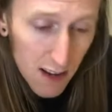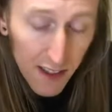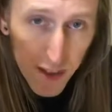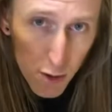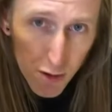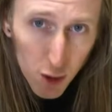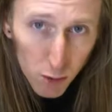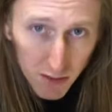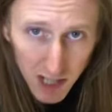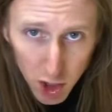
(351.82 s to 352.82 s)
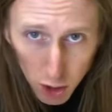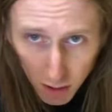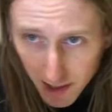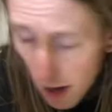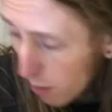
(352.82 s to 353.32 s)
and there's no digital
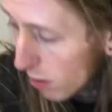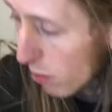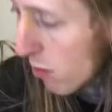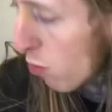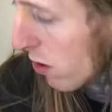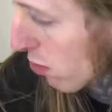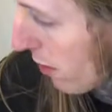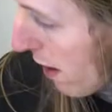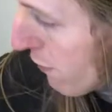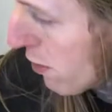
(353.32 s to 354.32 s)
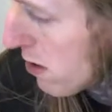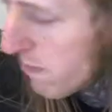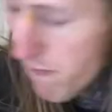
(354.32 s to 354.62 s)
downloads whatsoever.